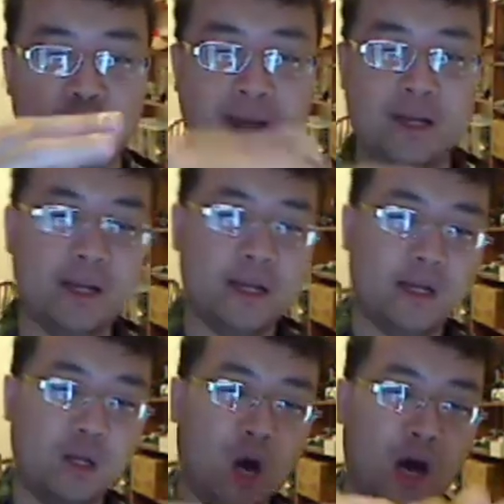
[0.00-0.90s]
one
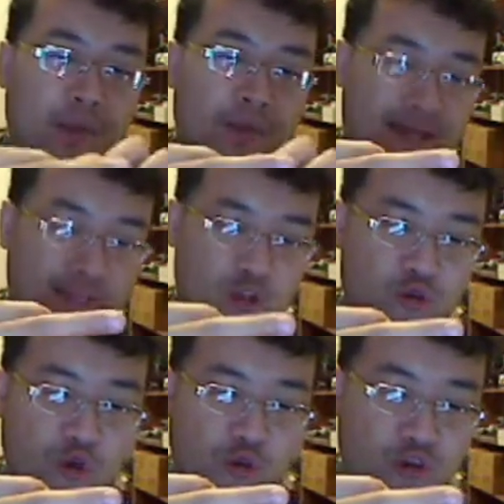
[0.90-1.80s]
knob that can
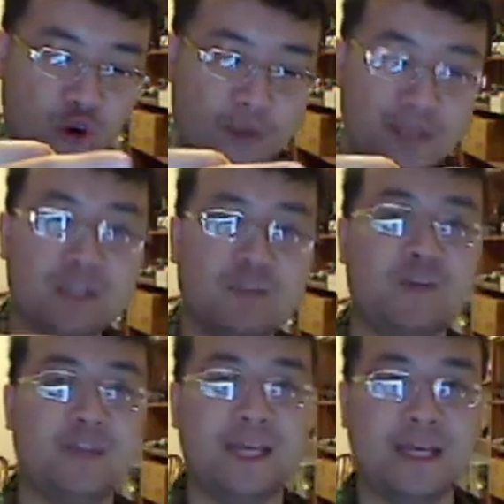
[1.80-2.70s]
control so many
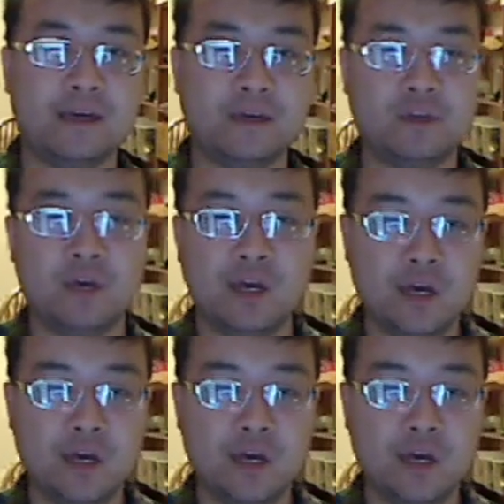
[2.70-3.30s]
different things,